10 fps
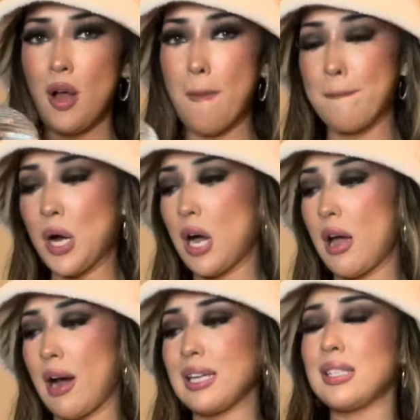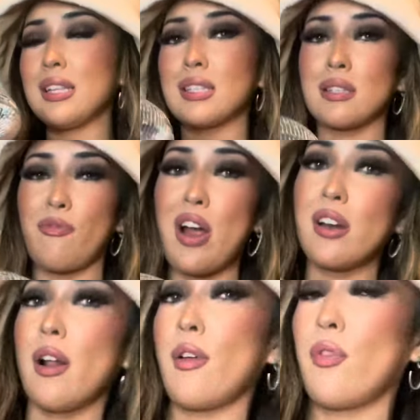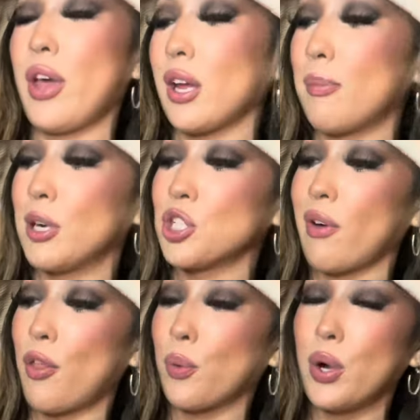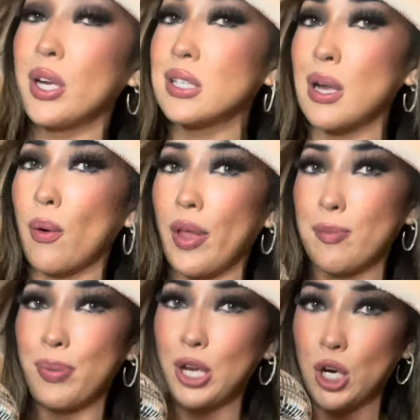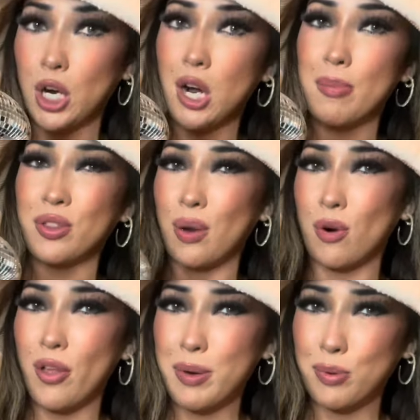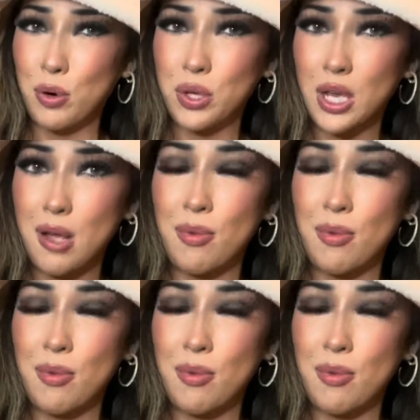But I did find enough, like a bunch of other ones that were like bigger, but they were all like broken.